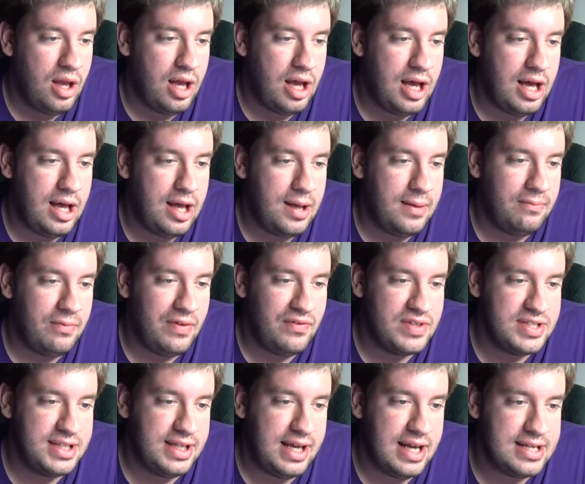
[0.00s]
When
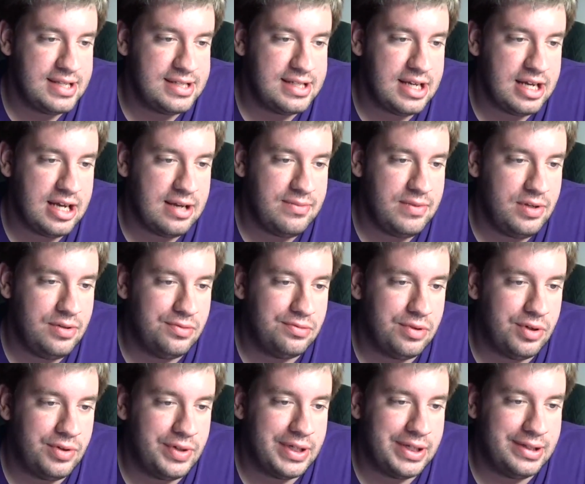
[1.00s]
was the last time you
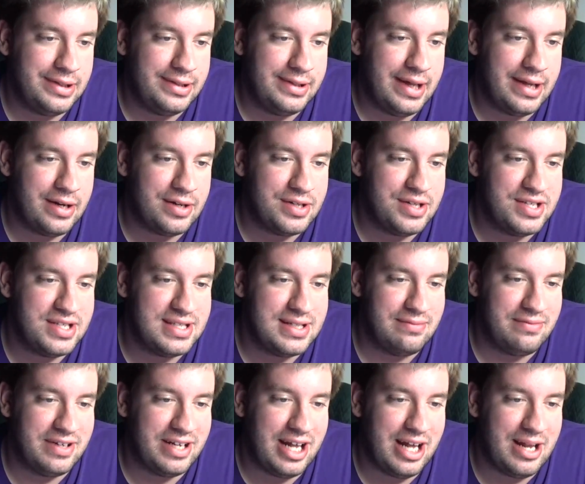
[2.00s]
wrote a letter to
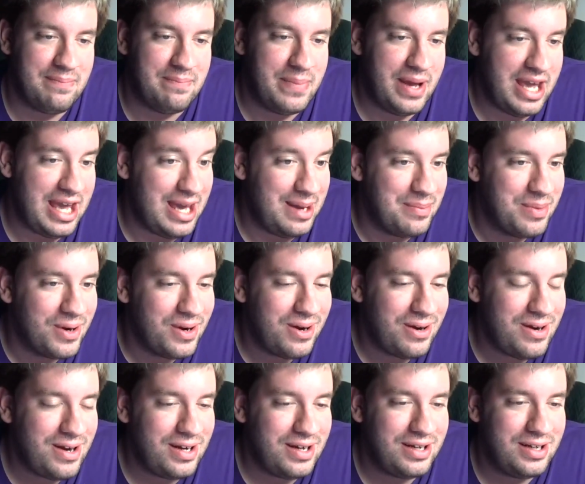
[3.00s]
someone on
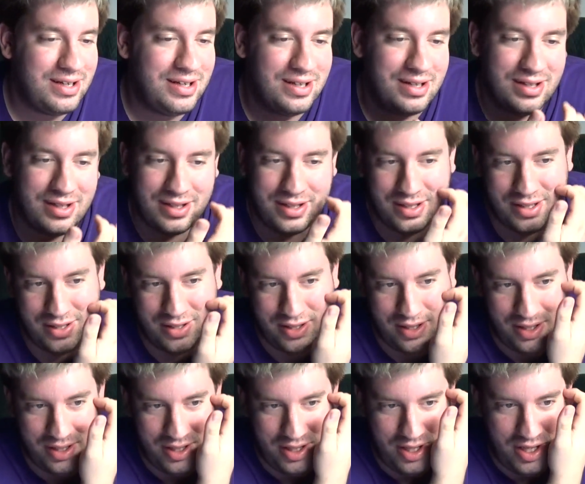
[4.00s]
paper?
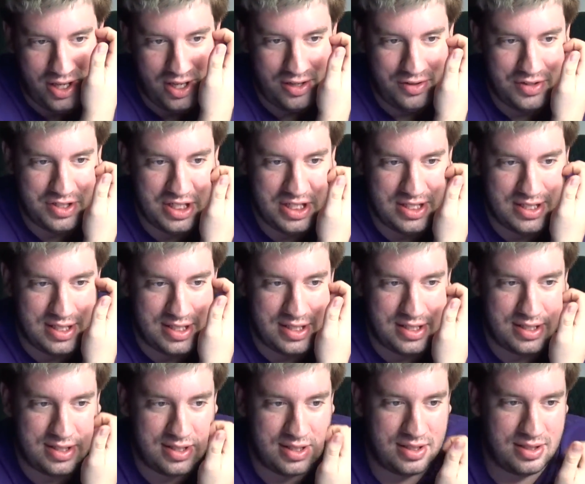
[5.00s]
Oh,
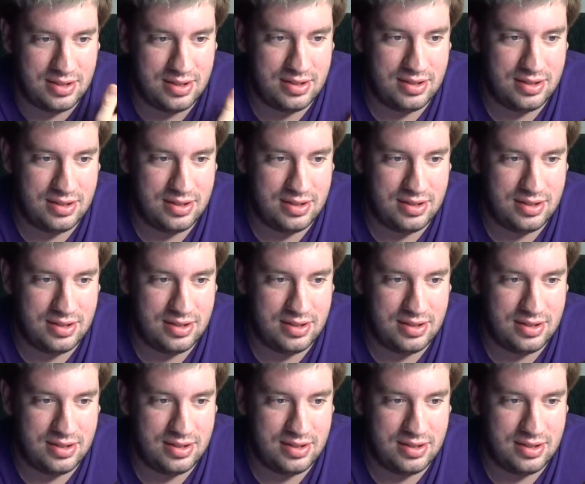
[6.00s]
Jesus.